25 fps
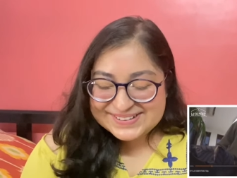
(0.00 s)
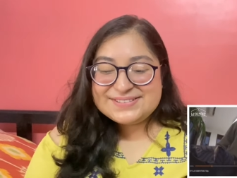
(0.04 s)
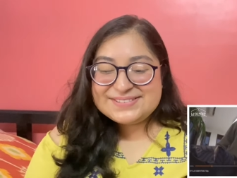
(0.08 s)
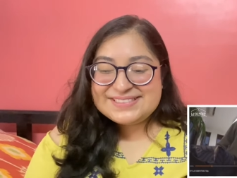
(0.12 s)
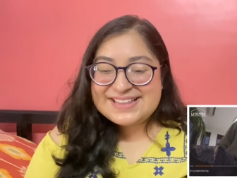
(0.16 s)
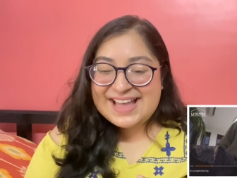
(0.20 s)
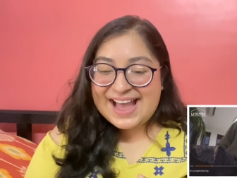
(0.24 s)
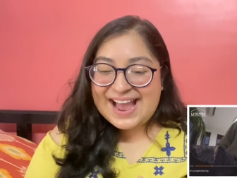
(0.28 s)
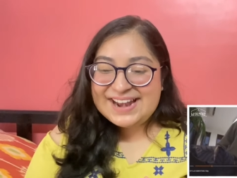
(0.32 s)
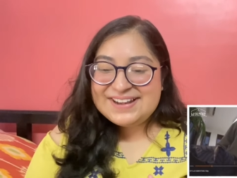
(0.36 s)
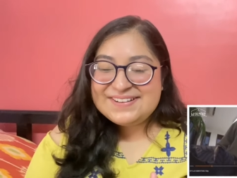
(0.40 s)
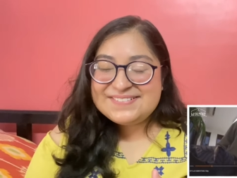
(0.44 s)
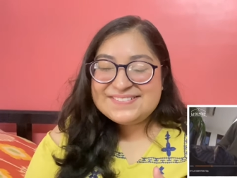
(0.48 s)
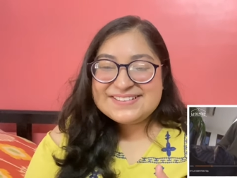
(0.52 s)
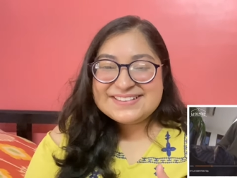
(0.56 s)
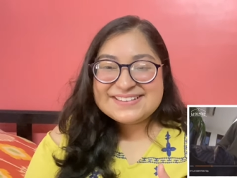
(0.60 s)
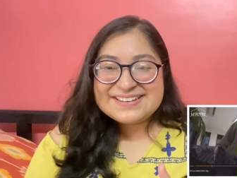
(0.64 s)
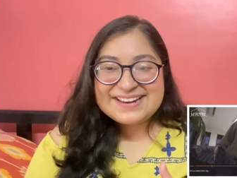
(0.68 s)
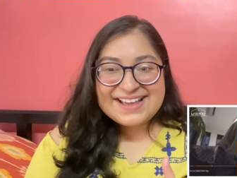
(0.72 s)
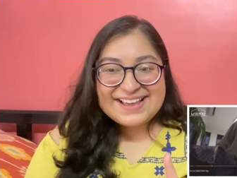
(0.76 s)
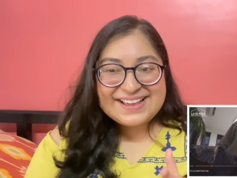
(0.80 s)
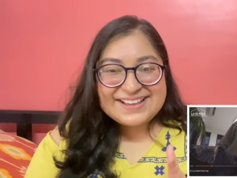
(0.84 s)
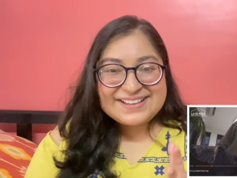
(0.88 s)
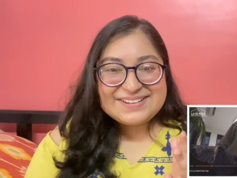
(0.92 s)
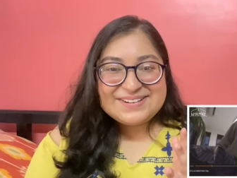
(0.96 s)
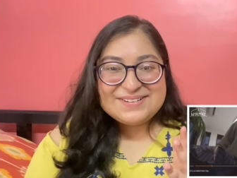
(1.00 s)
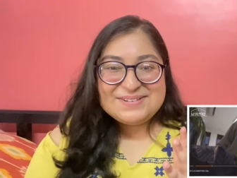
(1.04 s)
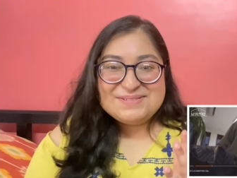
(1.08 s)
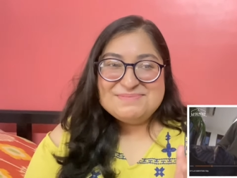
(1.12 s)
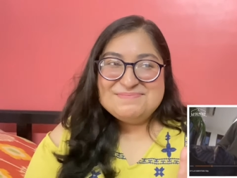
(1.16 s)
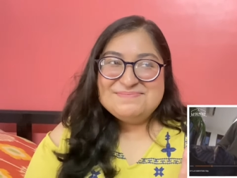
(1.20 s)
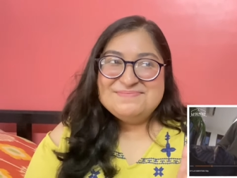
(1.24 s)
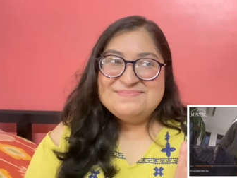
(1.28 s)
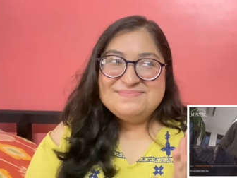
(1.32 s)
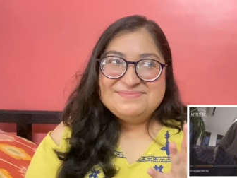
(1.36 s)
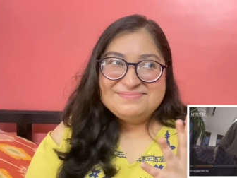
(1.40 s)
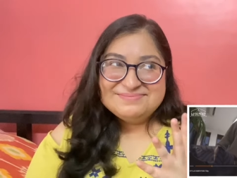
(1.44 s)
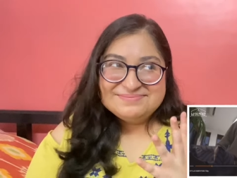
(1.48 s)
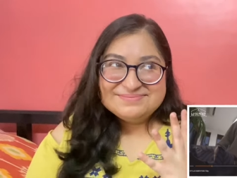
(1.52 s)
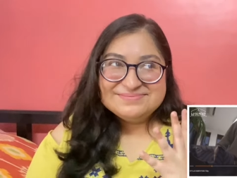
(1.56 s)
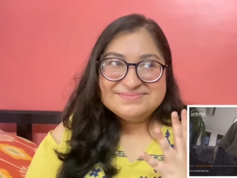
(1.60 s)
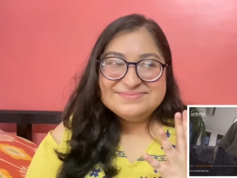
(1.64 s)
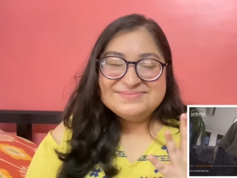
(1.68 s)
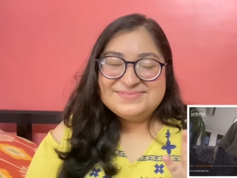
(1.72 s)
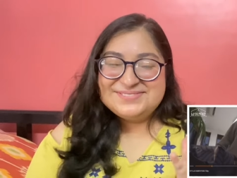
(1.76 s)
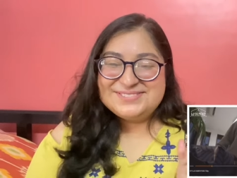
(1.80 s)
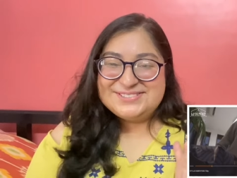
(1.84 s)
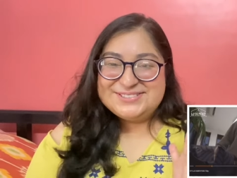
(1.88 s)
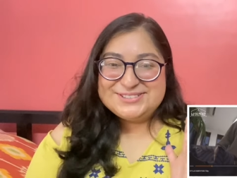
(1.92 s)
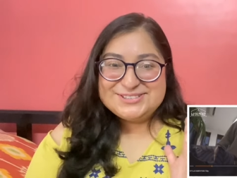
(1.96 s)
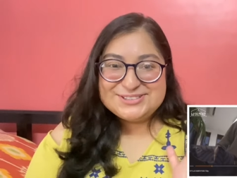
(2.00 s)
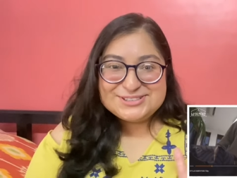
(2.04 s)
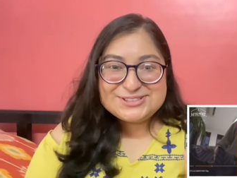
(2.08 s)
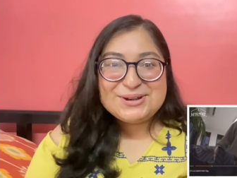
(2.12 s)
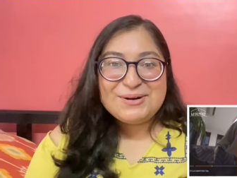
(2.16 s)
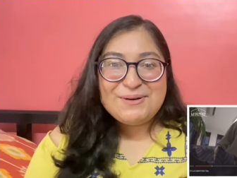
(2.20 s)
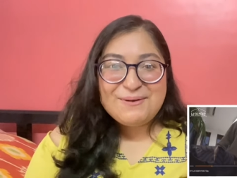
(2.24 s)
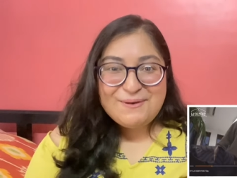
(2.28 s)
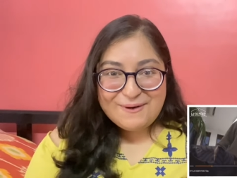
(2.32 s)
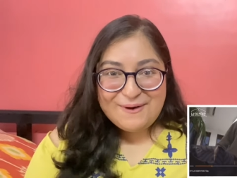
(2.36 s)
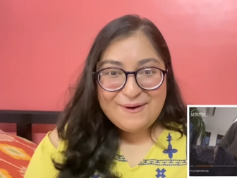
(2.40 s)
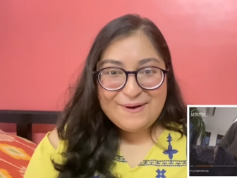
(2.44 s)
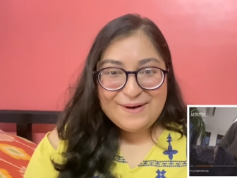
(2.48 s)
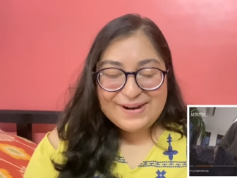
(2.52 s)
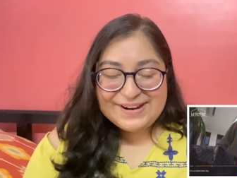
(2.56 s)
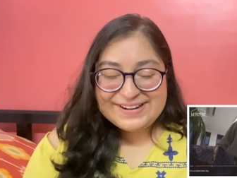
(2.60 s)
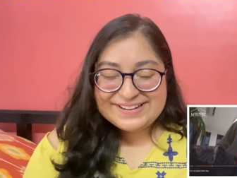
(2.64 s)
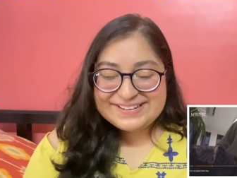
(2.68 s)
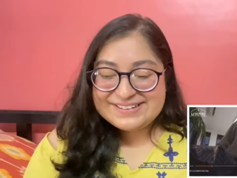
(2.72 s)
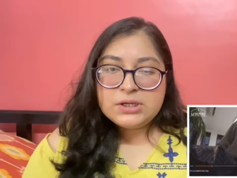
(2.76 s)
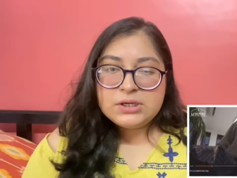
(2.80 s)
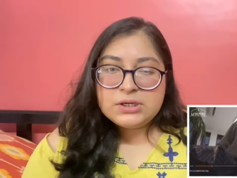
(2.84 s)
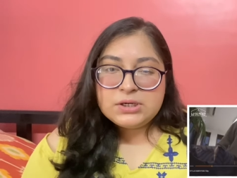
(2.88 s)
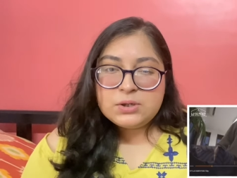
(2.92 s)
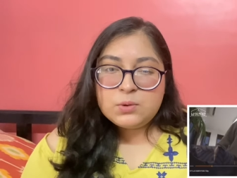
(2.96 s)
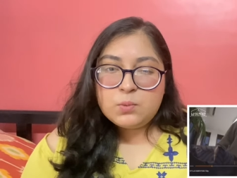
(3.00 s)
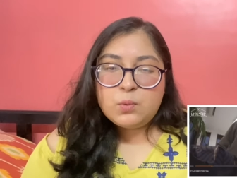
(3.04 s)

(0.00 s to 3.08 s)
That was like so hot.